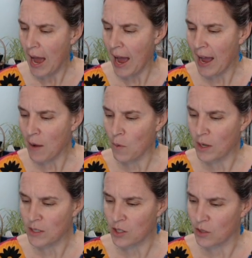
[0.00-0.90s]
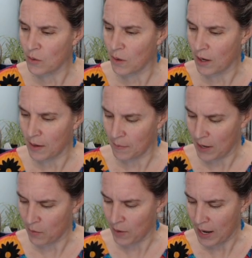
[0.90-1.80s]
I want to, um,
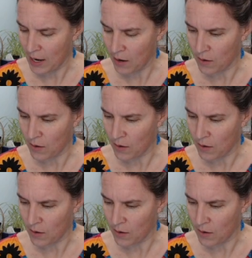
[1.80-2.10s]
I ran out